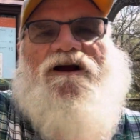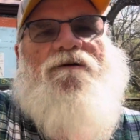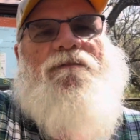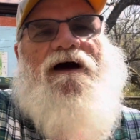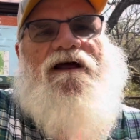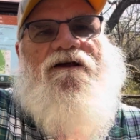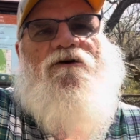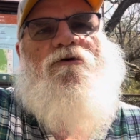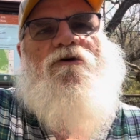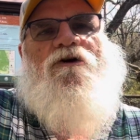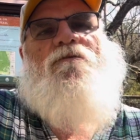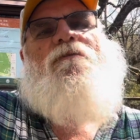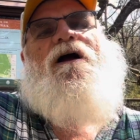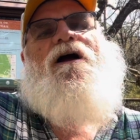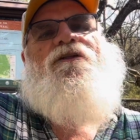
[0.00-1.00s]
about a
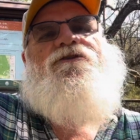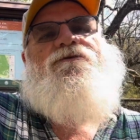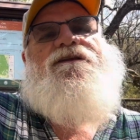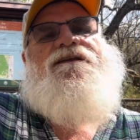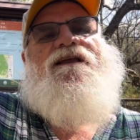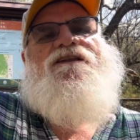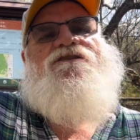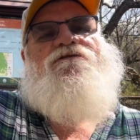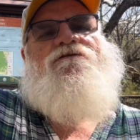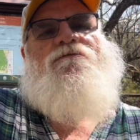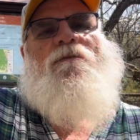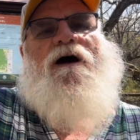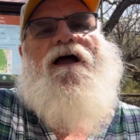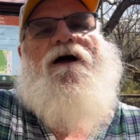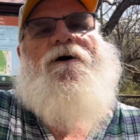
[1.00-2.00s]
quarter mile, 3/10 of a
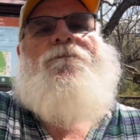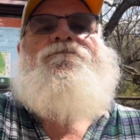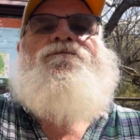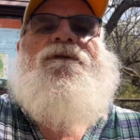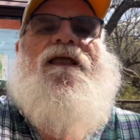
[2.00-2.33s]
mile,